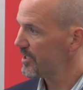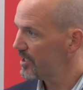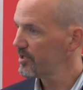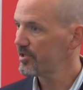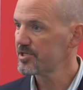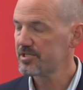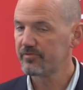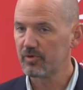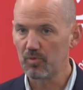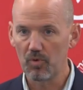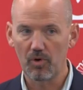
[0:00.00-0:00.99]
end of the
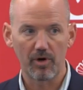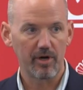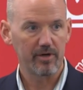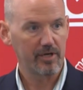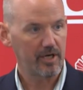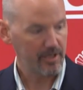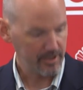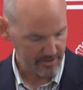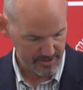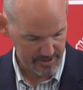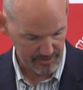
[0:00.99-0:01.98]
Civil War
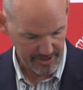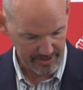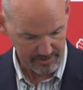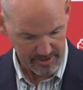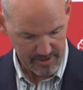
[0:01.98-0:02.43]
until they